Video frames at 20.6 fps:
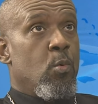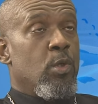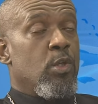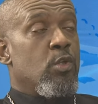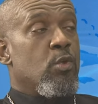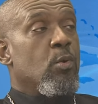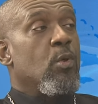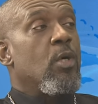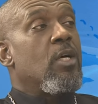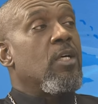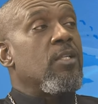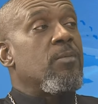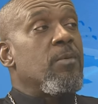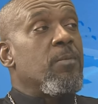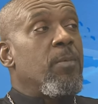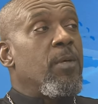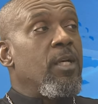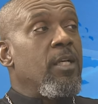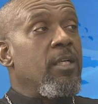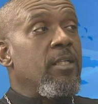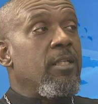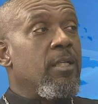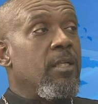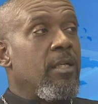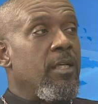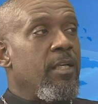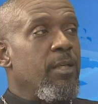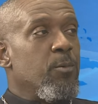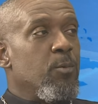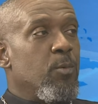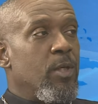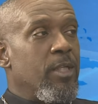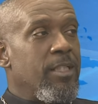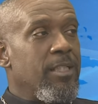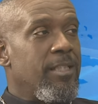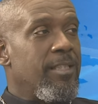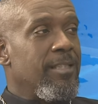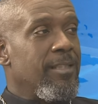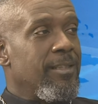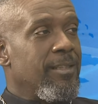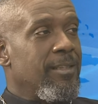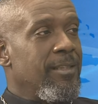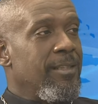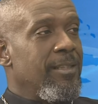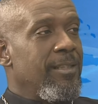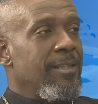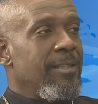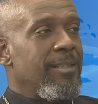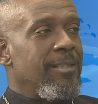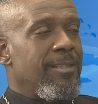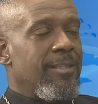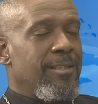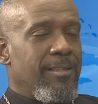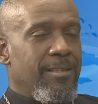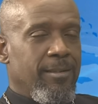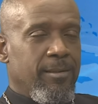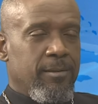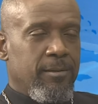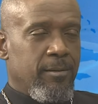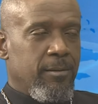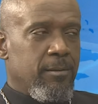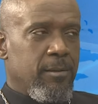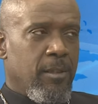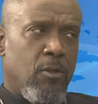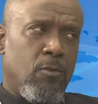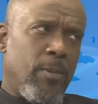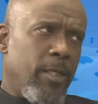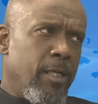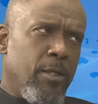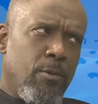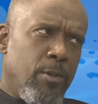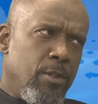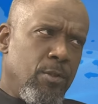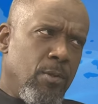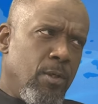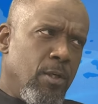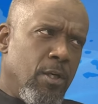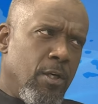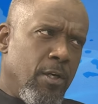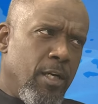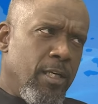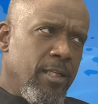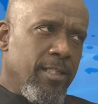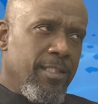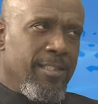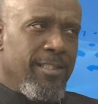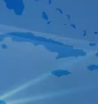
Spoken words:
was so cosmopolitan, and he wanted to I hope I ain't going too long, right?